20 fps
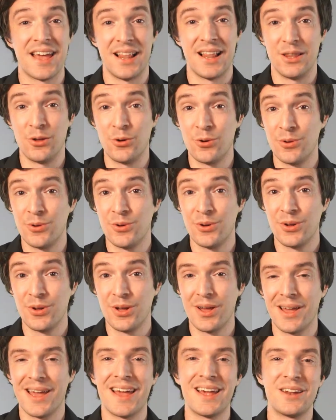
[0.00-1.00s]
Hello
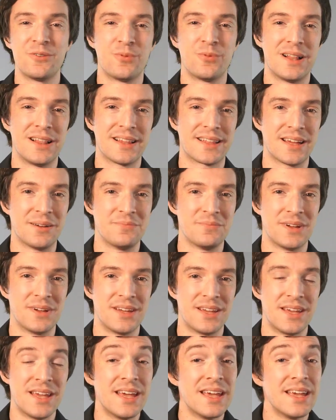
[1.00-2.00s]
and welcome.
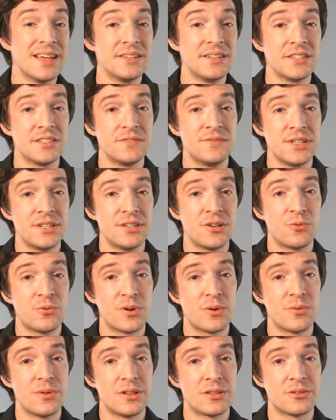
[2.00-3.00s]
In this video
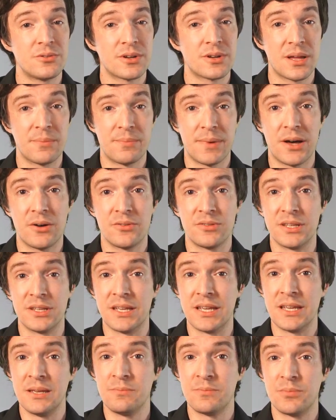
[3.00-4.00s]
we will talk about the
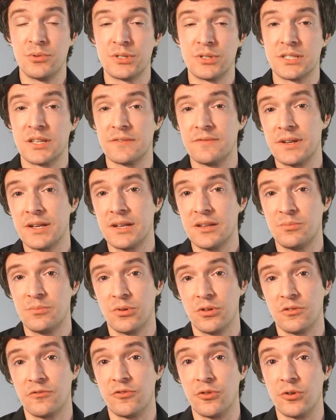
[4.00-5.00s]
inputs
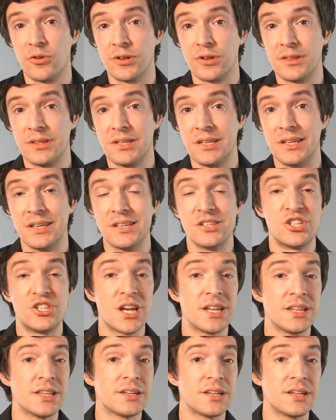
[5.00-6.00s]
available for the
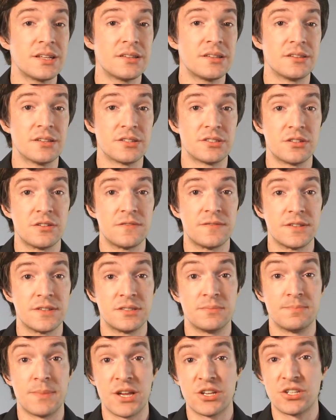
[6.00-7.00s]
Generate the
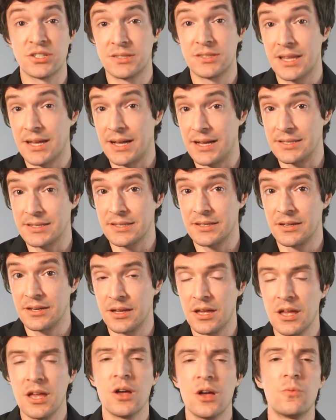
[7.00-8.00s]
Surface Mesh task
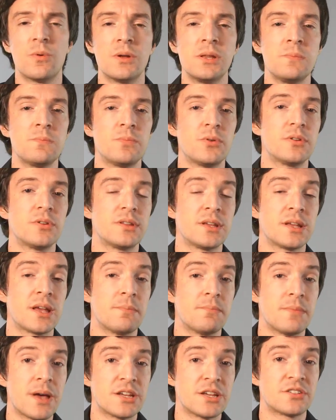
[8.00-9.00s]
when importing a
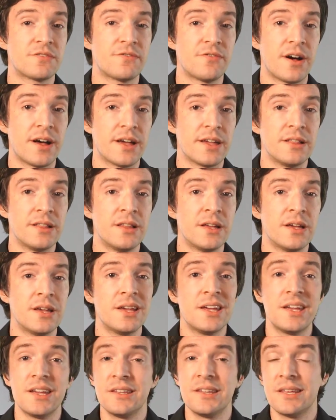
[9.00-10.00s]
mesh file
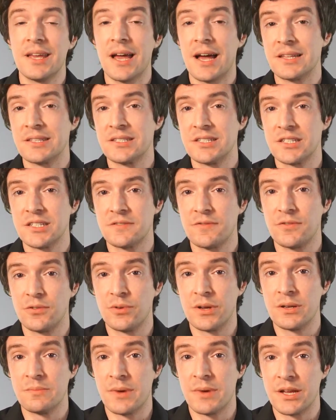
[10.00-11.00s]
in the ANSYS
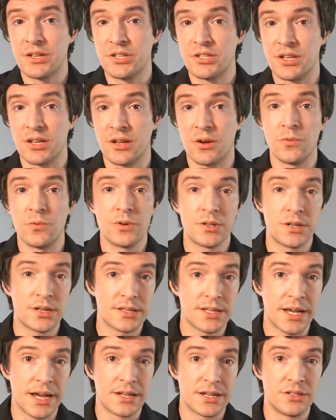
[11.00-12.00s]
Fluent Meshing
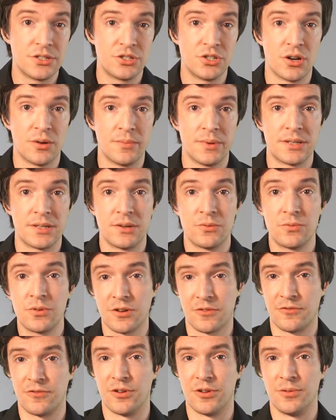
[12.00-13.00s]
Watertight Geometry
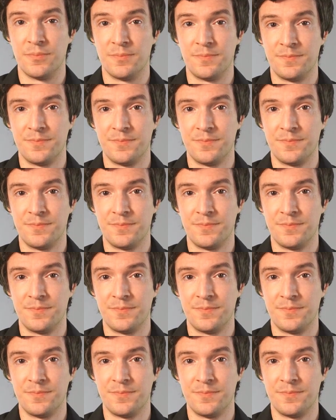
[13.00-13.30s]
workflow.